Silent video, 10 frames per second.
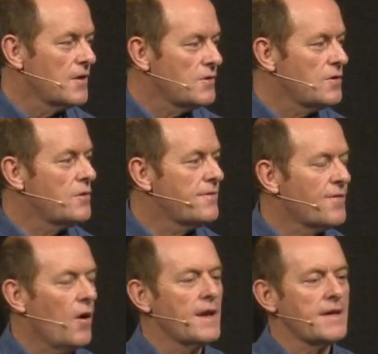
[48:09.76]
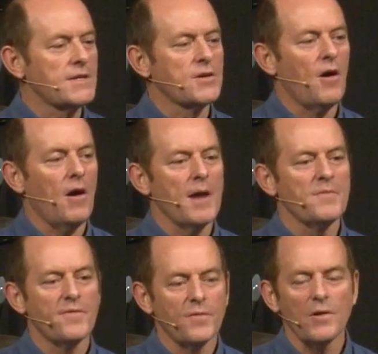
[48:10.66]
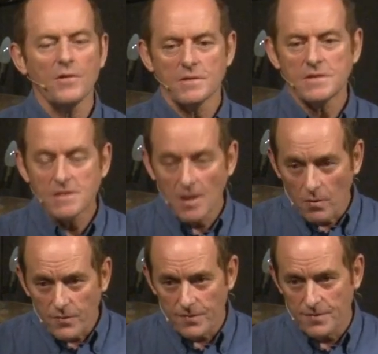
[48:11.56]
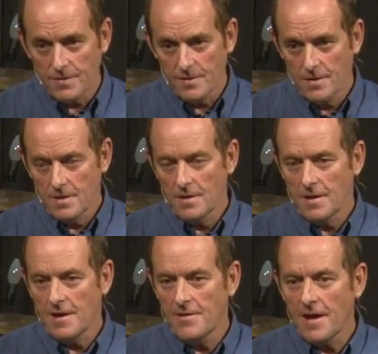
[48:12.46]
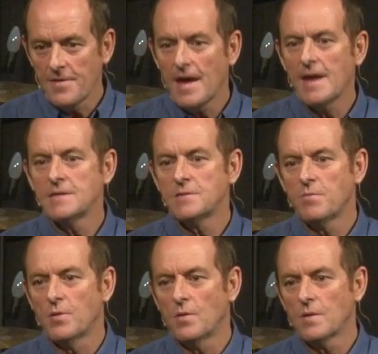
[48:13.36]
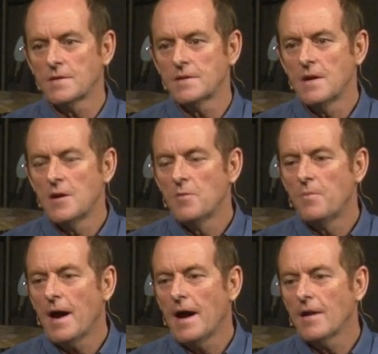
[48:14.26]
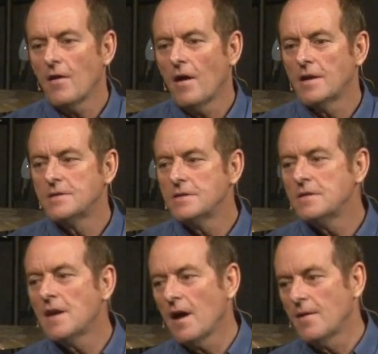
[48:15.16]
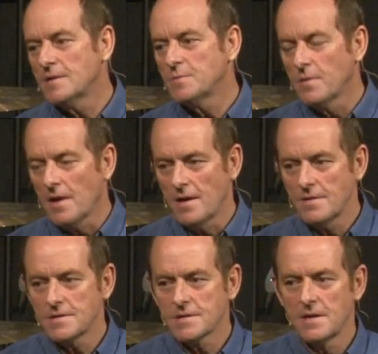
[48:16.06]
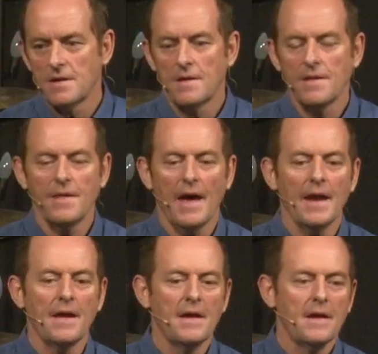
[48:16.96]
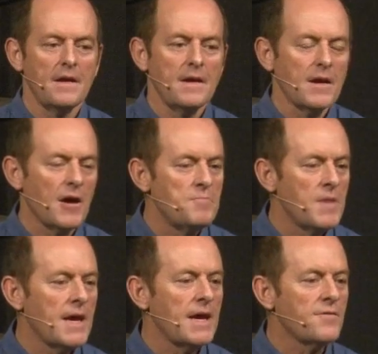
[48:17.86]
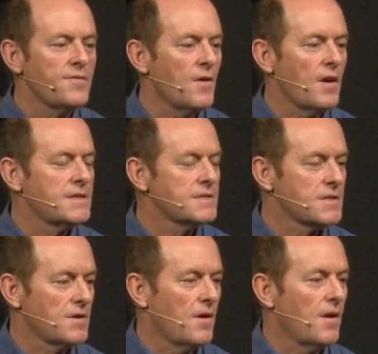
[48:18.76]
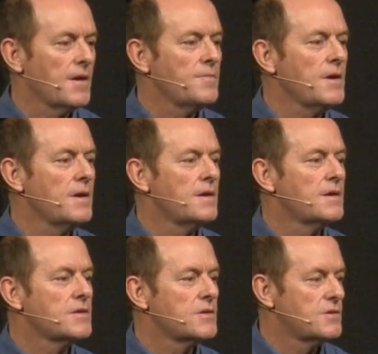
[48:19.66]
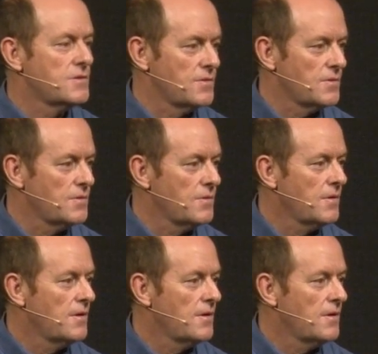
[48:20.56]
you finding time for yourself, and that is important, but I do know as blokes that a man finds time to do